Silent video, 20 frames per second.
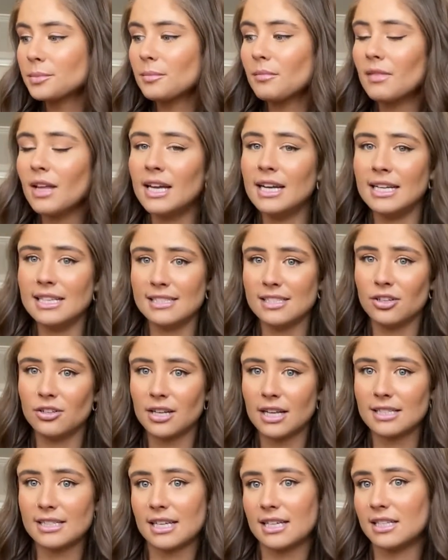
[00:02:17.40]
and he still
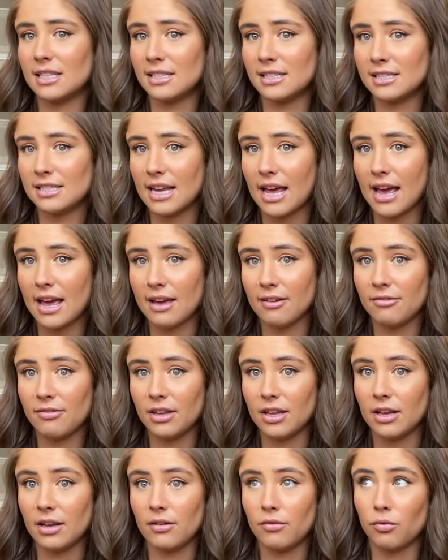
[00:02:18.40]
does that to this day.
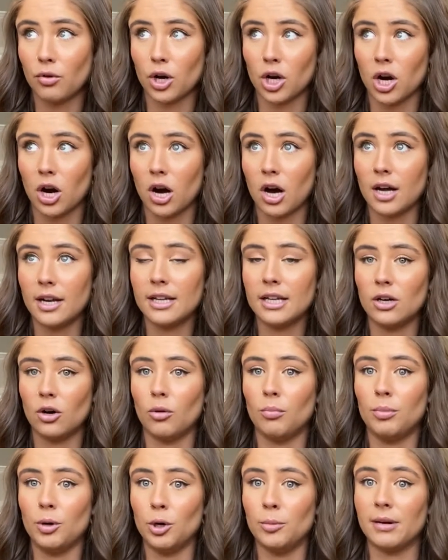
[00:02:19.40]
If we're gone, he'll
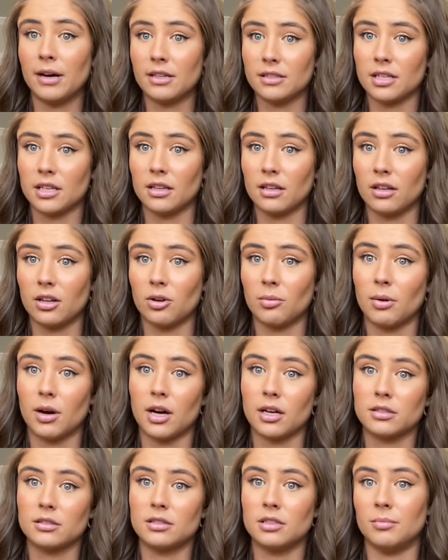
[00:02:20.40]
poop outside the litter
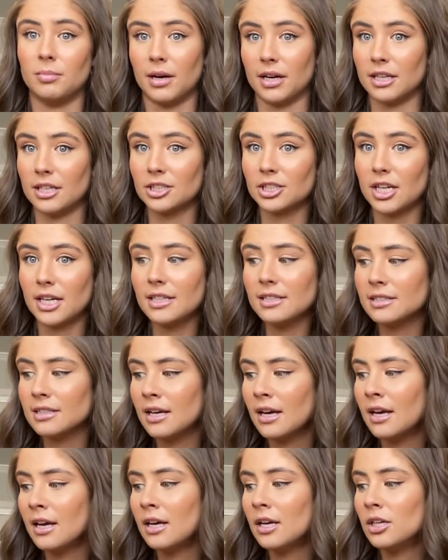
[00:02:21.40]
box to punish us.
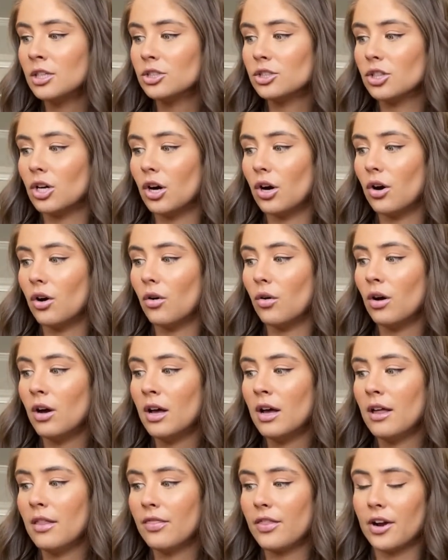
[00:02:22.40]
So
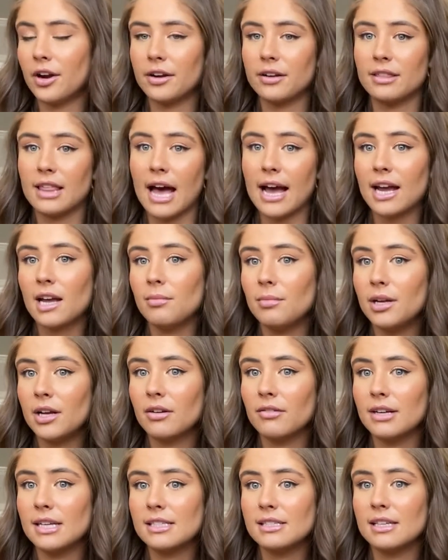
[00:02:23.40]
that can be a
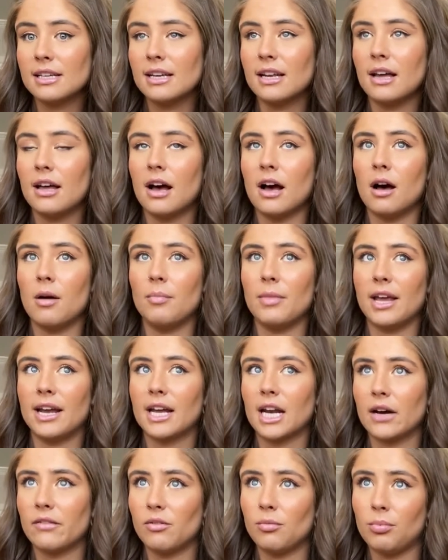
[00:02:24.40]
reason. They could
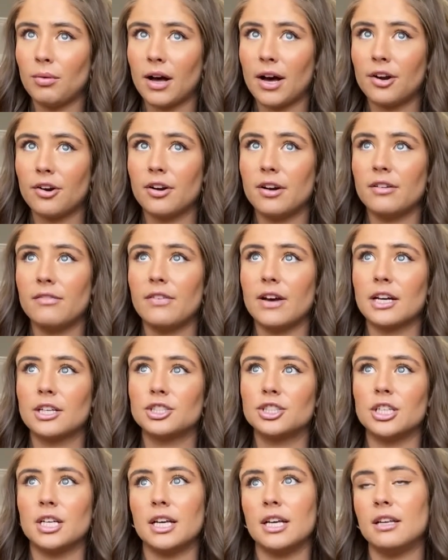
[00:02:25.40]
have a bladder
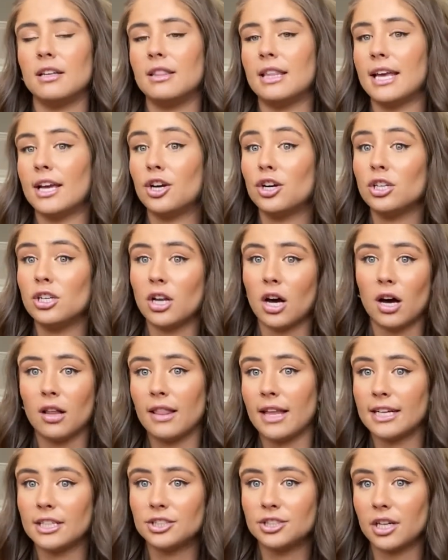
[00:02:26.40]
infection. They could not
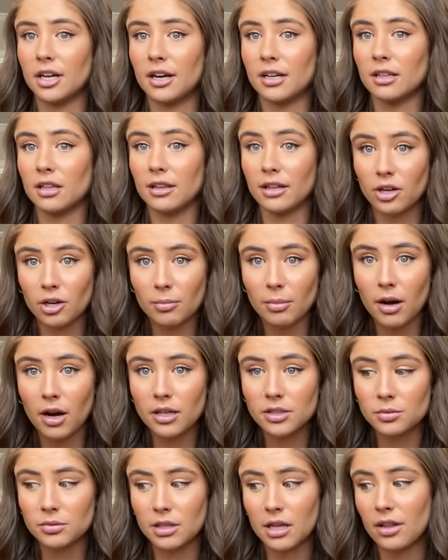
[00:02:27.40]
like sharing the litter box
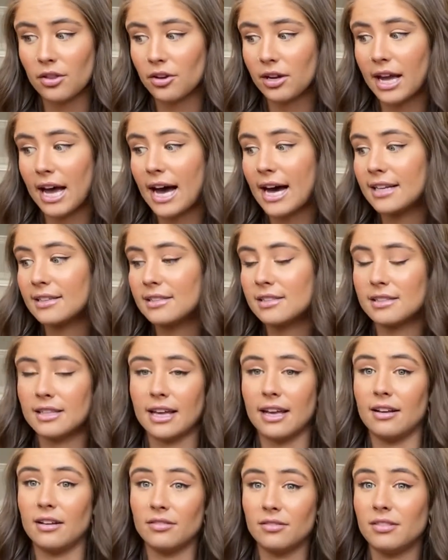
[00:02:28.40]
with other cats.
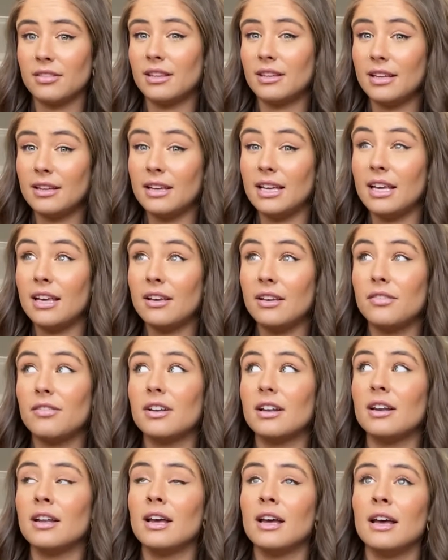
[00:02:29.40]

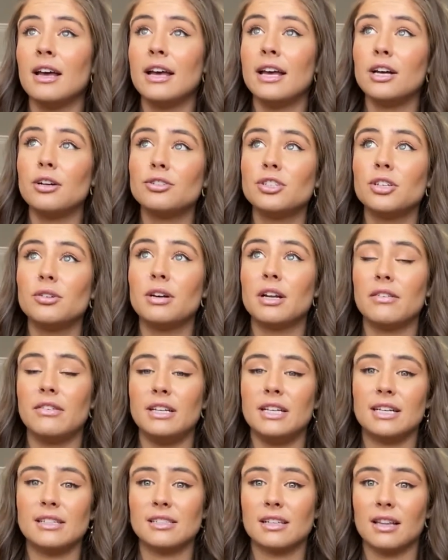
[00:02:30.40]
He'll do it if he
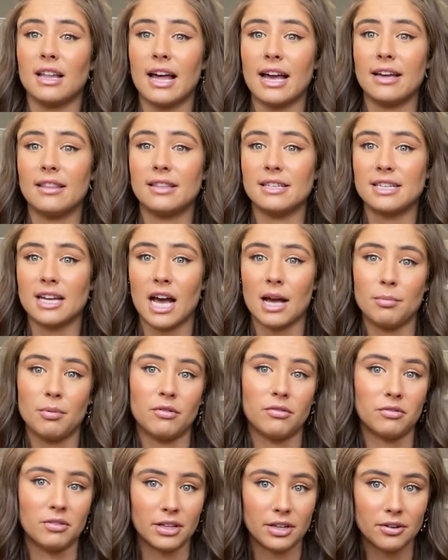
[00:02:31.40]
doesn't like the type
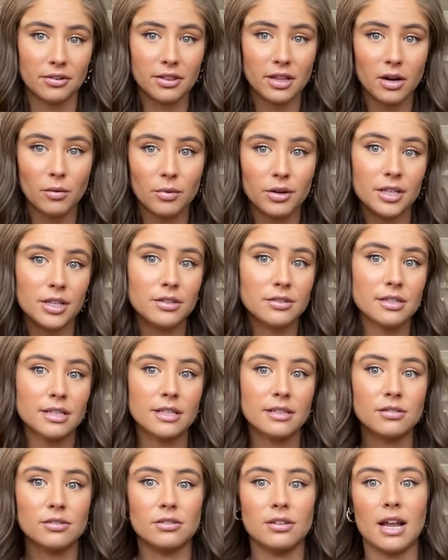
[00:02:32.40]
of litter that we're using.
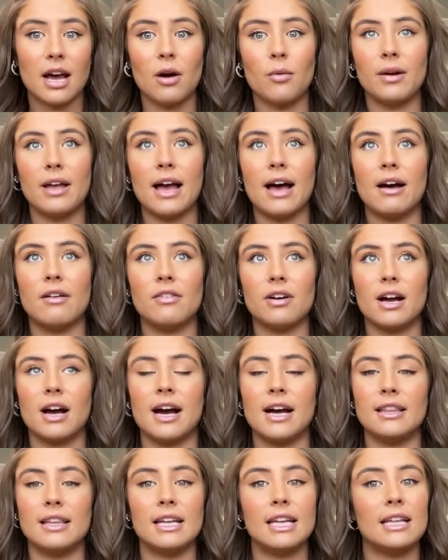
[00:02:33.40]
So now we have a
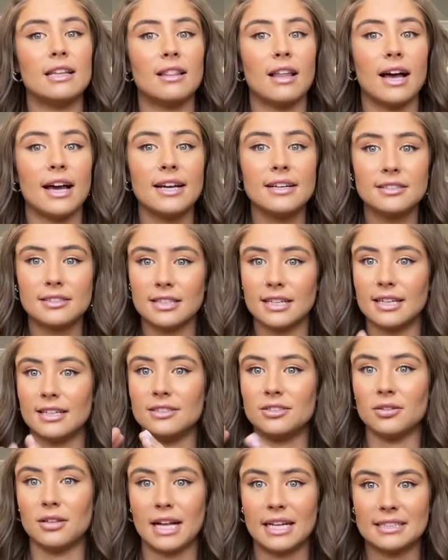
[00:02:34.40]
kind that he likes, and
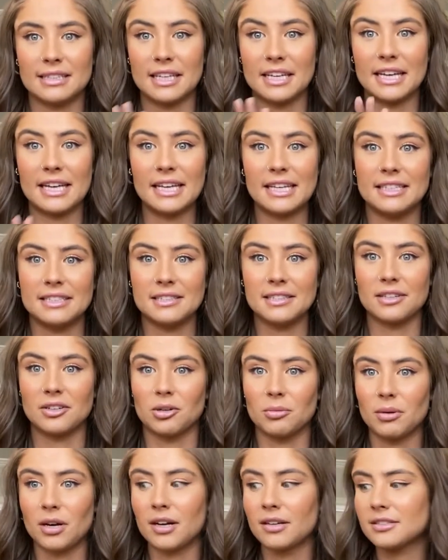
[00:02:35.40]
so that's like his litter
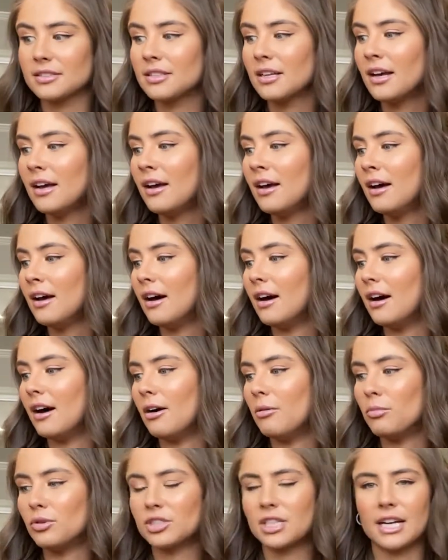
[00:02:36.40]
box,
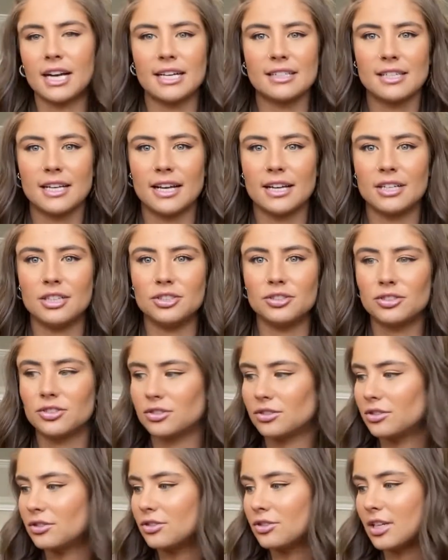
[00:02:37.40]
which I guess I can
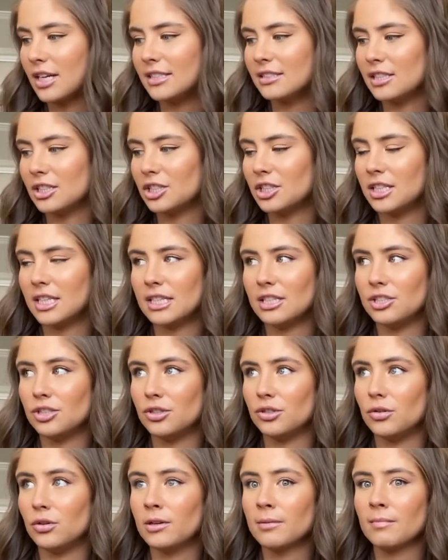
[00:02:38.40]
transition
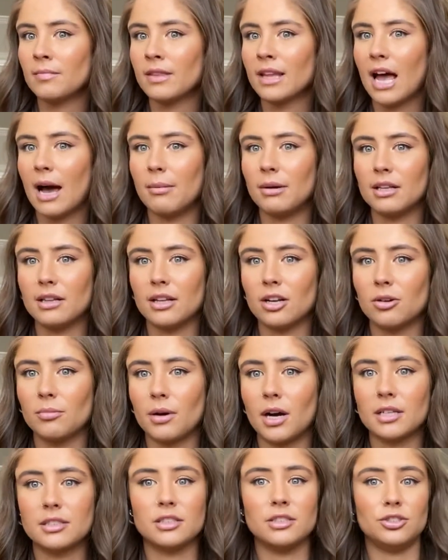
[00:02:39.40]
into how many litter
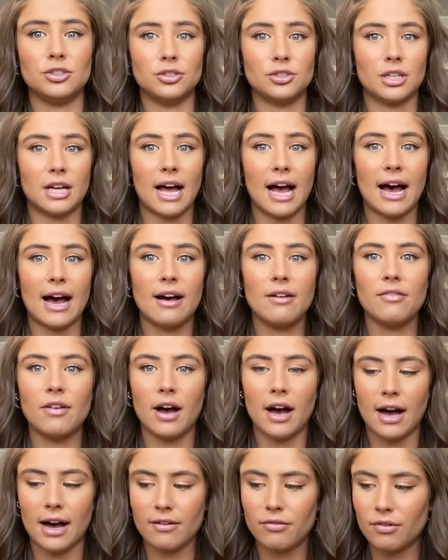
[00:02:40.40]
boxes you should have.
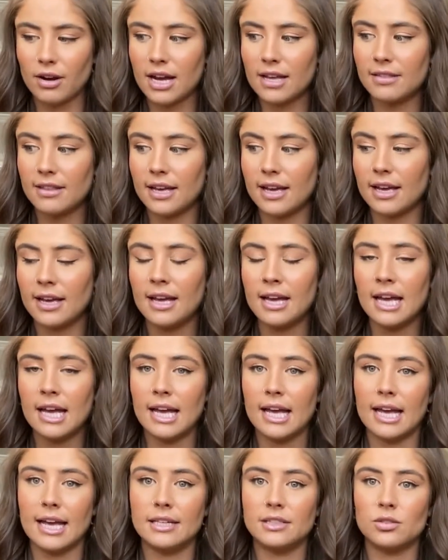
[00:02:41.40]
I've read that
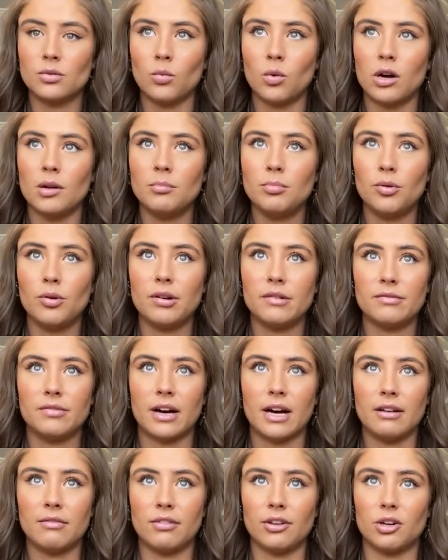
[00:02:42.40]
it's
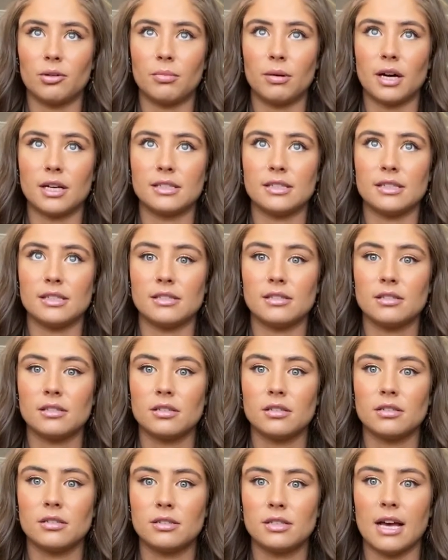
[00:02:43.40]
1.5 litter boxes
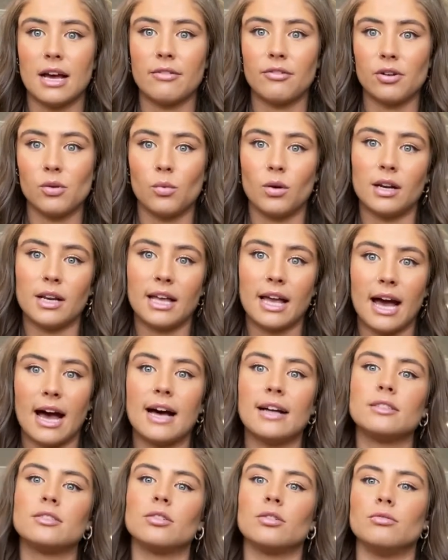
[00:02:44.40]
to every 1
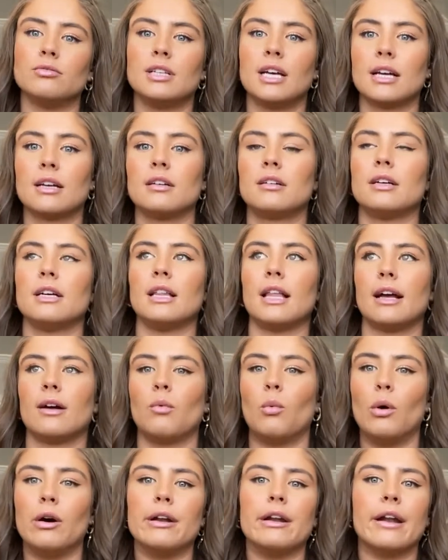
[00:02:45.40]
cat. So technically like
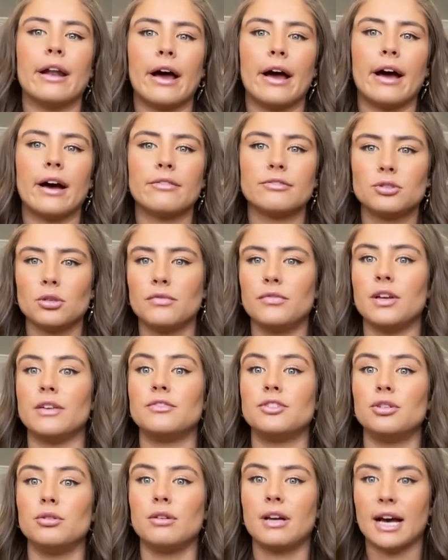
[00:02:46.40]
1.5. So if you have
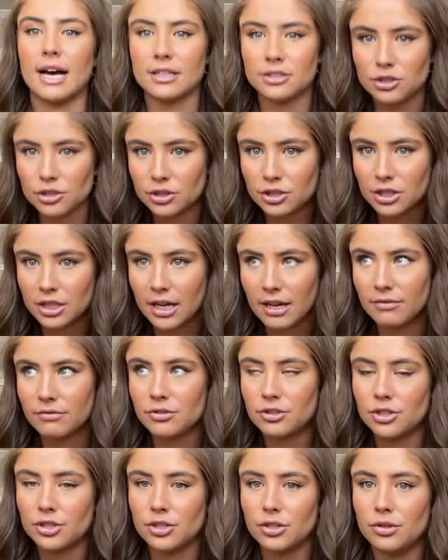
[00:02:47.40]
2 cats, you should have
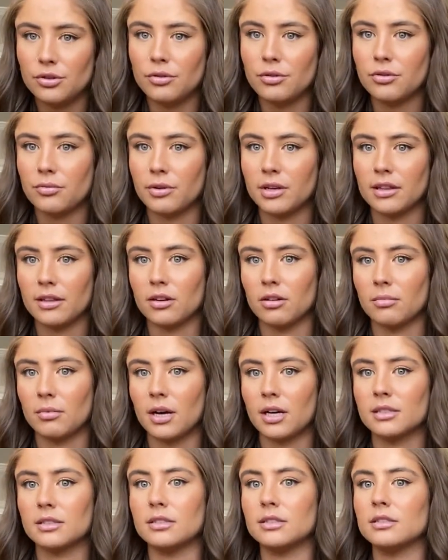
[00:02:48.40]
3 litter
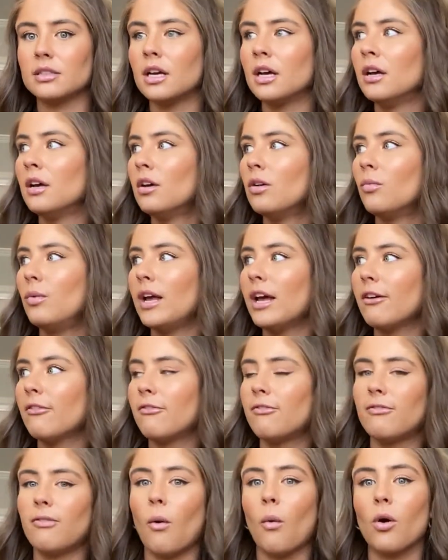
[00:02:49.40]
boxes. We have
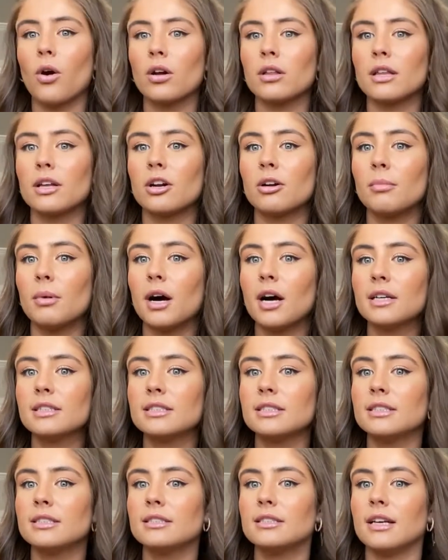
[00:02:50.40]
4 litter
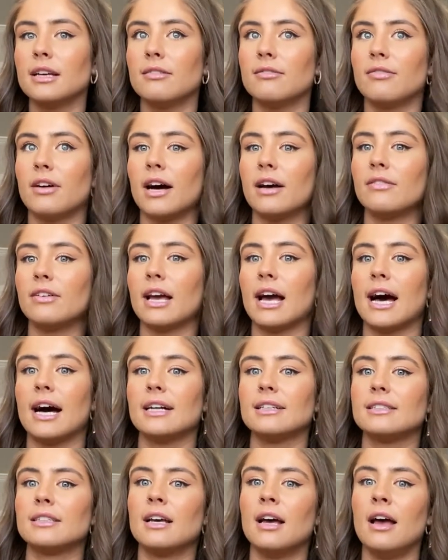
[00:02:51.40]
boxes and 5 cats.